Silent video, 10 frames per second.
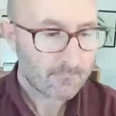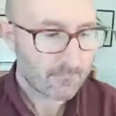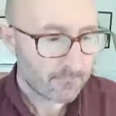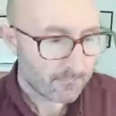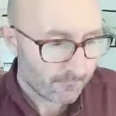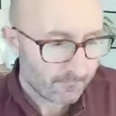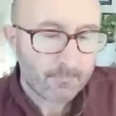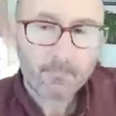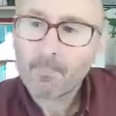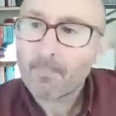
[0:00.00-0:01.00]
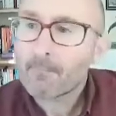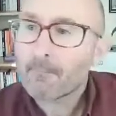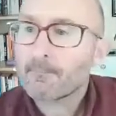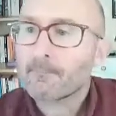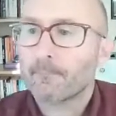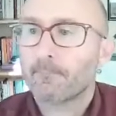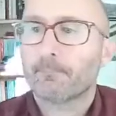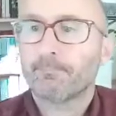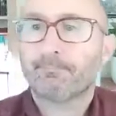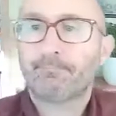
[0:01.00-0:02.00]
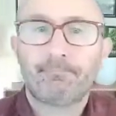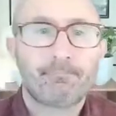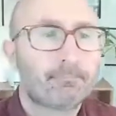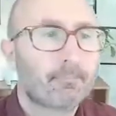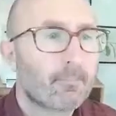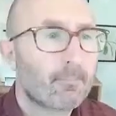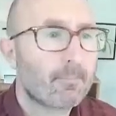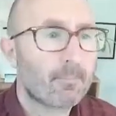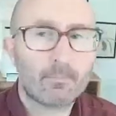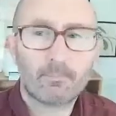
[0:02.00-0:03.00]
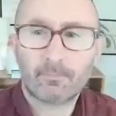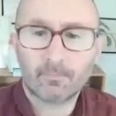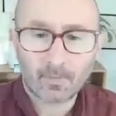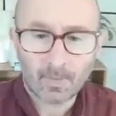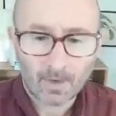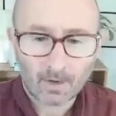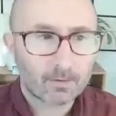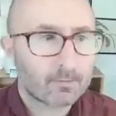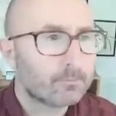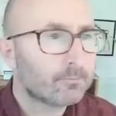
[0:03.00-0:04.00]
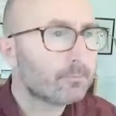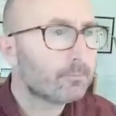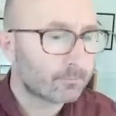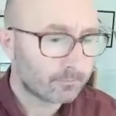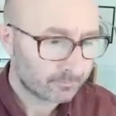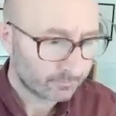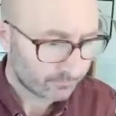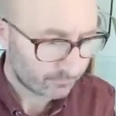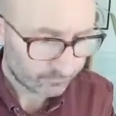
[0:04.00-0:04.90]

we're going to come to a close in a minute or two. I wonder if anybody has any